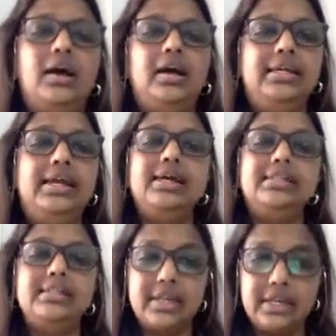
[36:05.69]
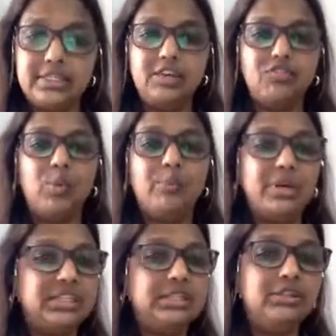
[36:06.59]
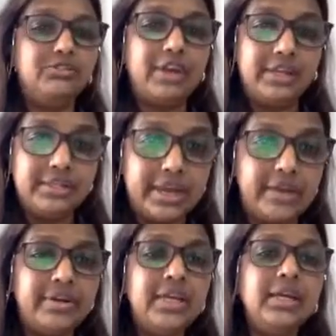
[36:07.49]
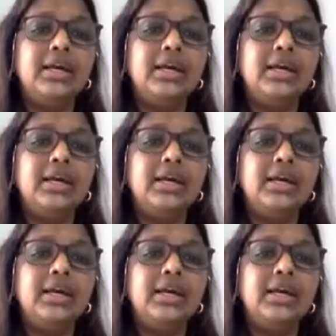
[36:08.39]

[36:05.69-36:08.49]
They are decisive, competitive, and daring.